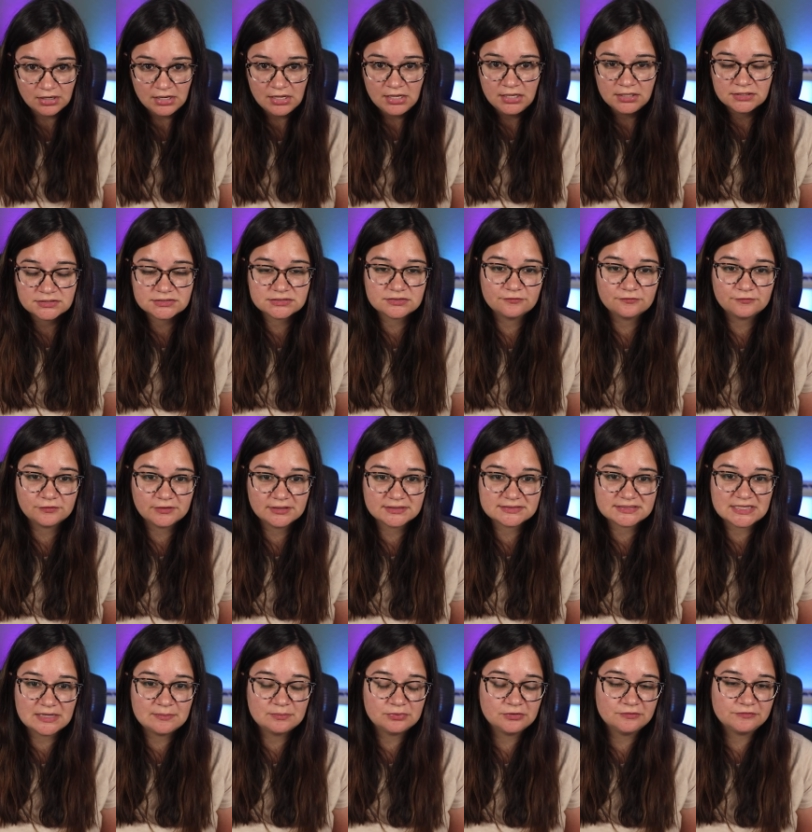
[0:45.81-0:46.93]
So, for
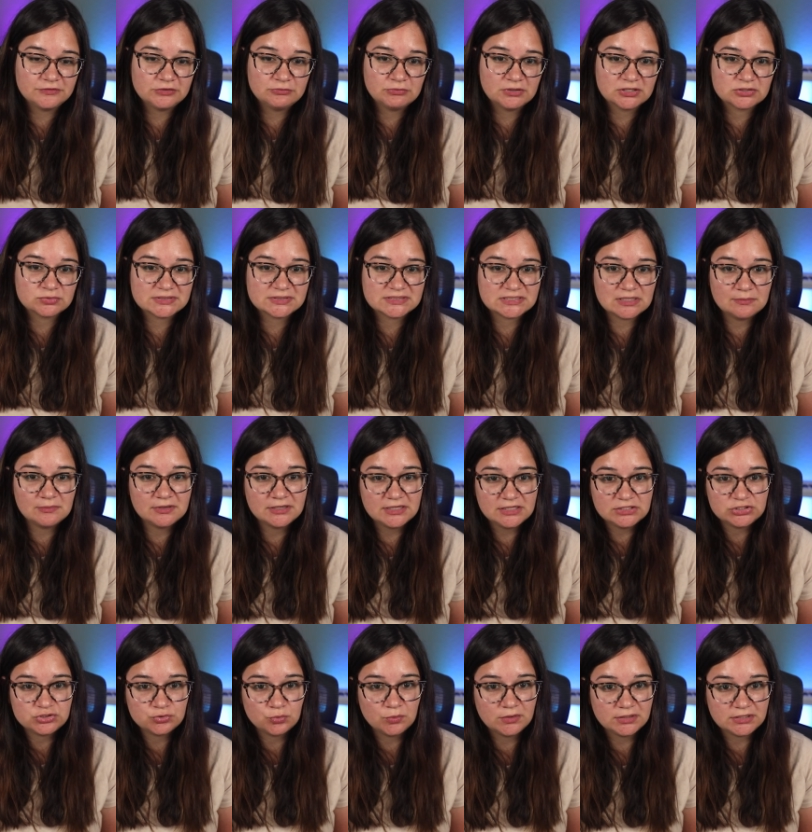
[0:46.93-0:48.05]
example, if you worked with someone in
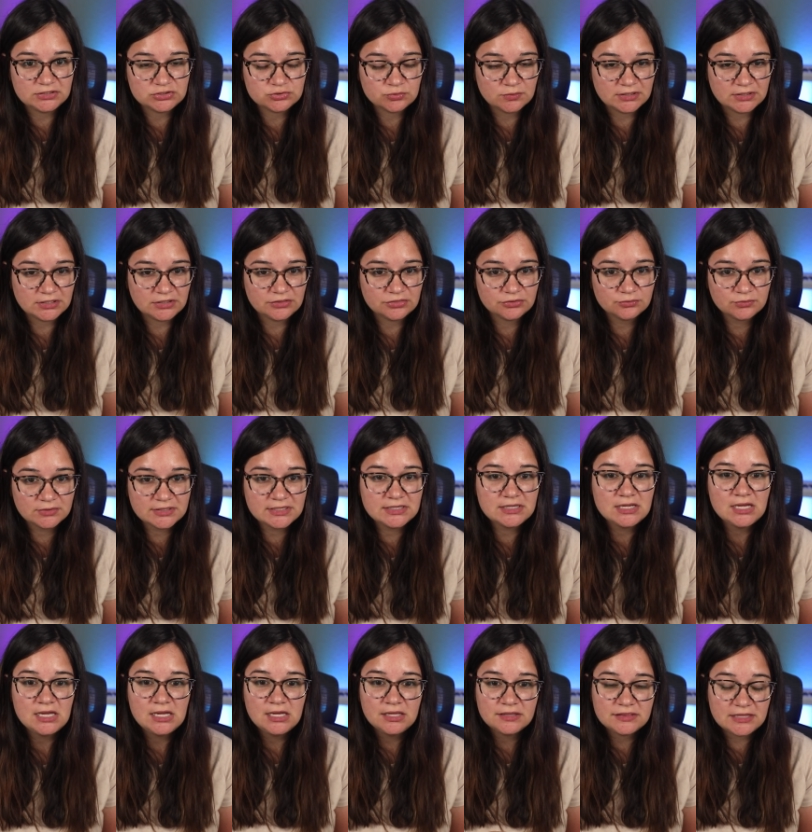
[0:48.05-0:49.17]
2023,
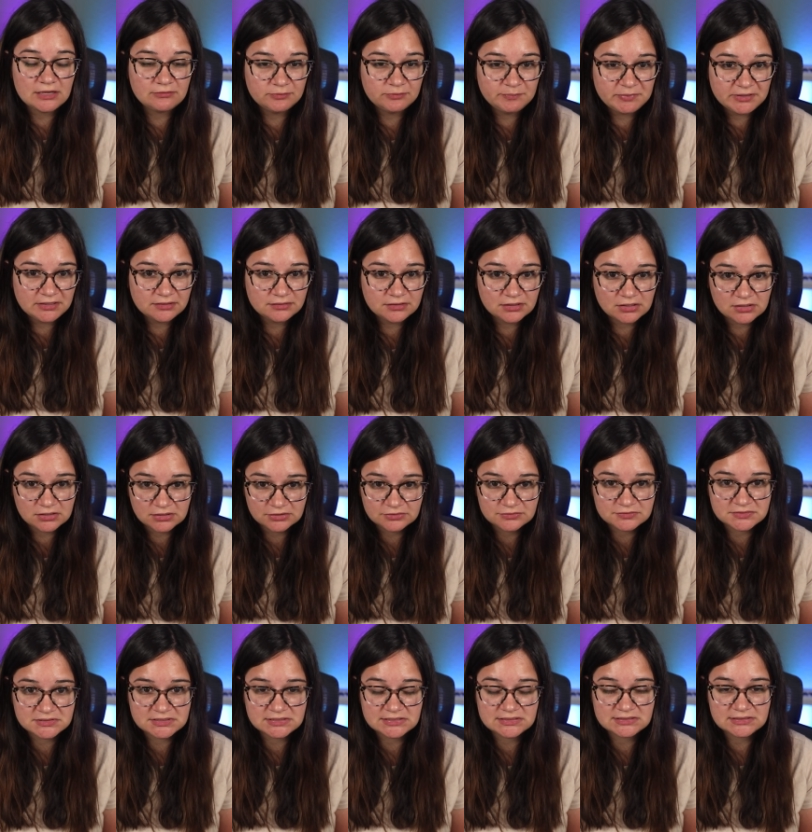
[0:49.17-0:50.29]
they would be in the closed
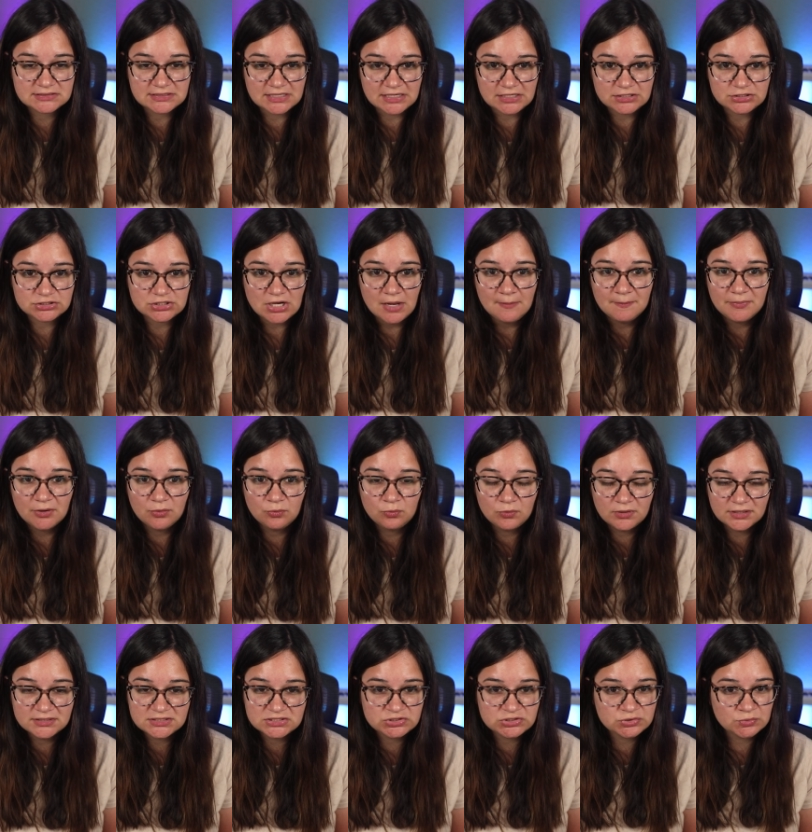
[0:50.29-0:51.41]
stage. But once
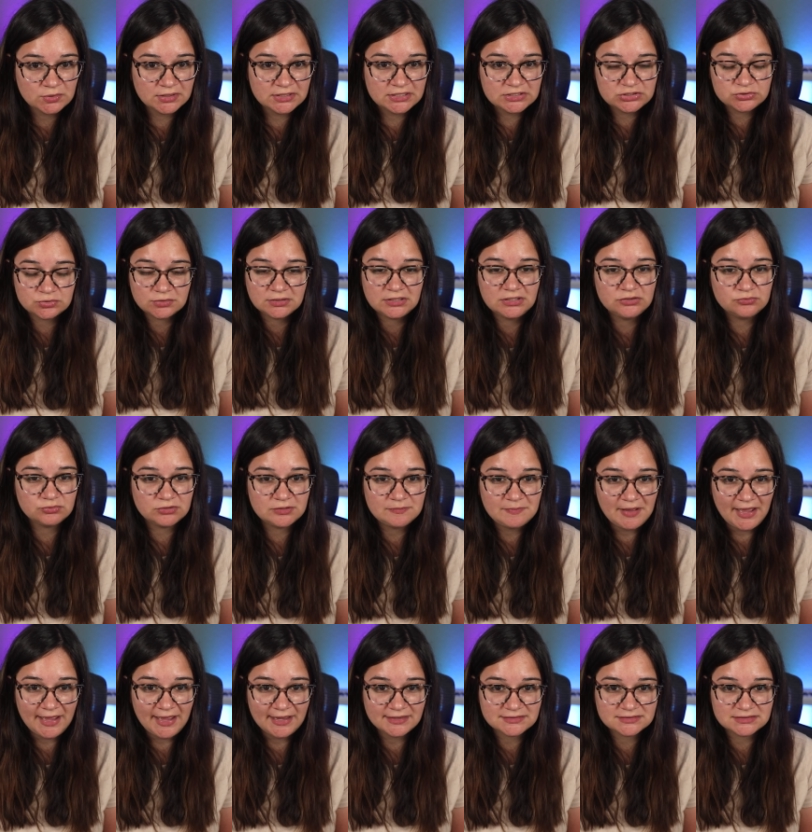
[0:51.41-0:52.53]
2023
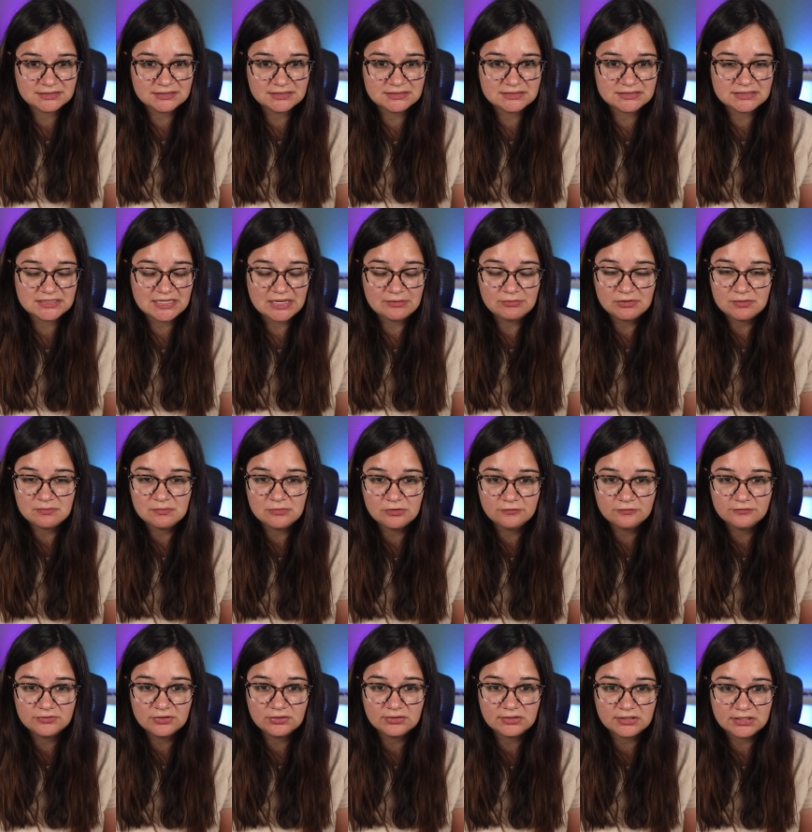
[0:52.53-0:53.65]
passes, they would move the
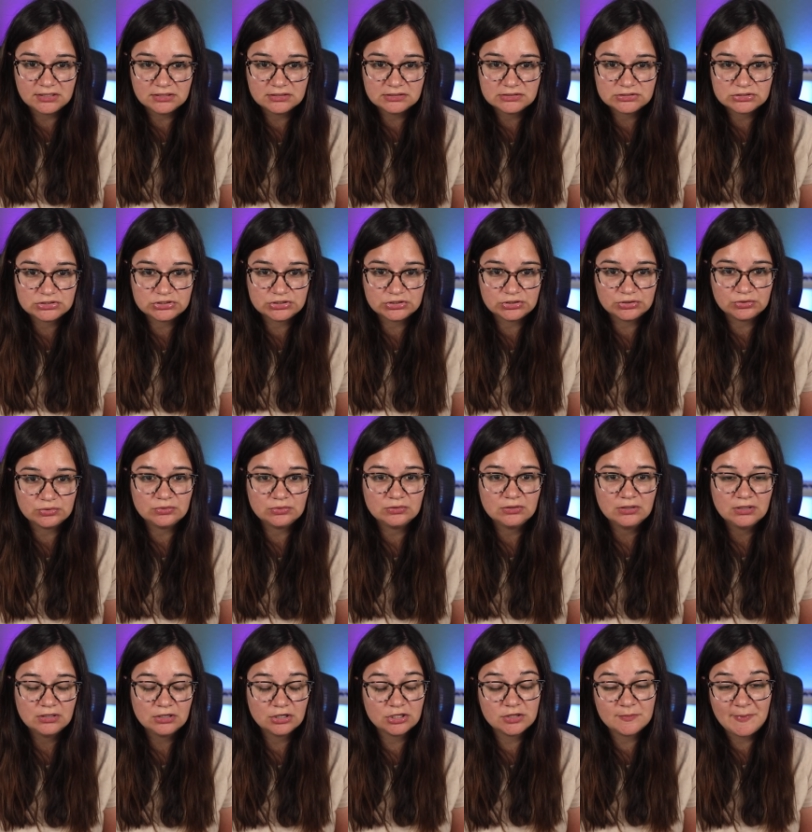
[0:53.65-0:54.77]
lead to
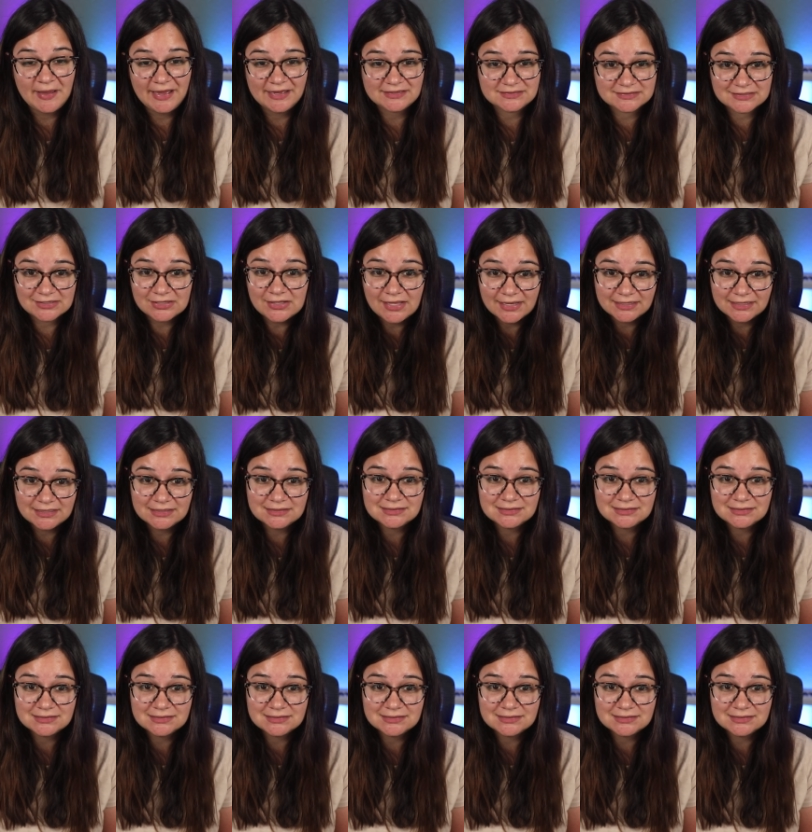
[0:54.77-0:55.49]
the past client